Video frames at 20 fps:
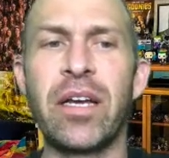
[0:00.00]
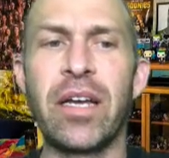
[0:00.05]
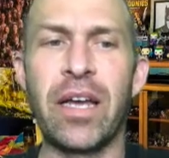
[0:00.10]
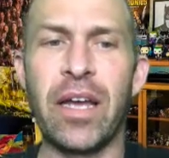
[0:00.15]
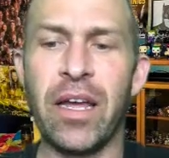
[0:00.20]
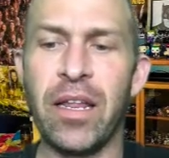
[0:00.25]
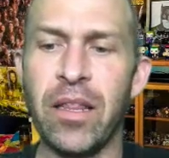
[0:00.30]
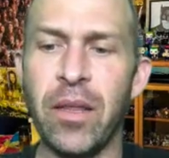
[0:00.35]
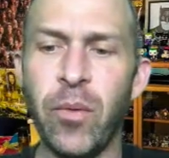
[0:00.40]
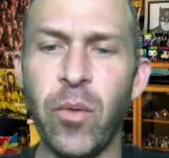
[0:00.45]

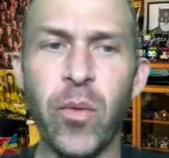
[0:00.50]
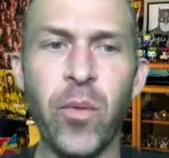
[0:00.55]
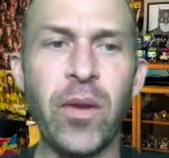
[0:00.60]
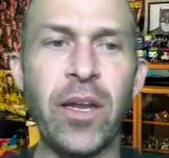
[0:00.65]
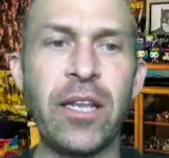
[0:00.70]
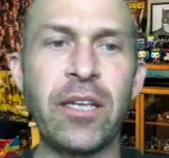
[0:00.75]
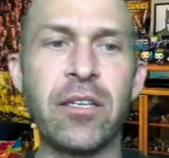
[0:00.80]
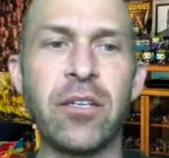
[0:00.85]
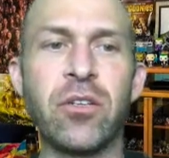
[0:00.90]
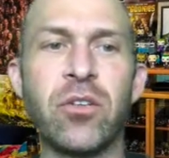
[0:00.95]
And then what we
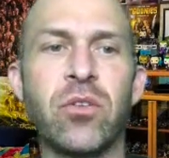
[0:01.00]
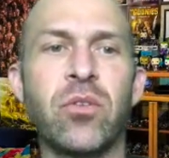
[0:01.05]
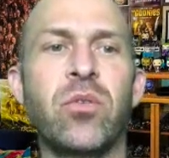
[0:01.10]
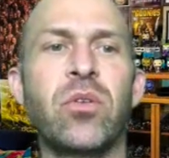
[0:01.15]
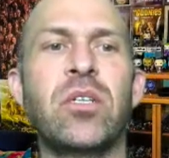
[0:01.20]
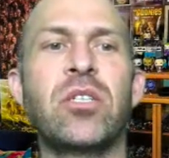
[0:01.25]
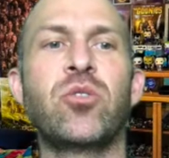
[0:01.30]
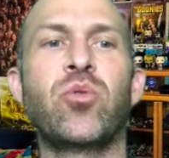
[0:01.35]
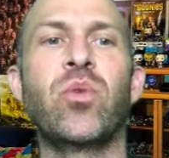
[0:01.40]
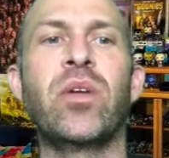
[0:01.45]
need to do
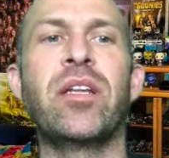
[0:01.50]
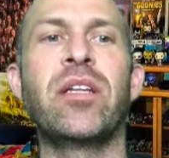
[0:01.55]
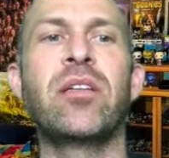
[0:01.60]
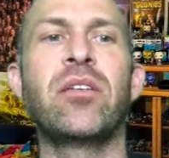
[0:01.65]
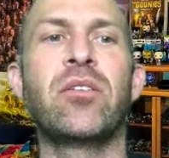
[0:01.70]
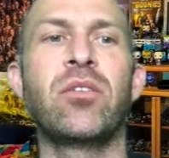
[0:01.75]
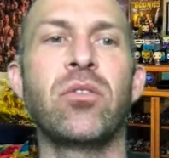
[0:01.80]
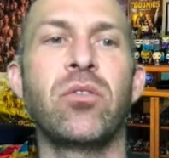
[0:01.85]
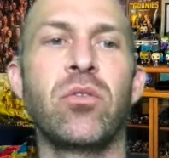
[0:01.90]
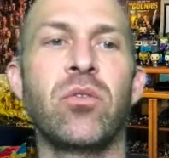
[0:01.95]
is we need
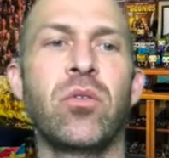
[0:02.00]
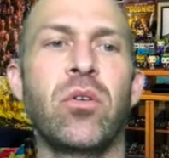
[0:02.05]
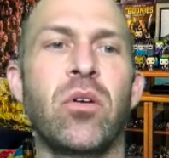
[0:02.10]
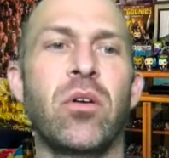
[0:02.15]
to,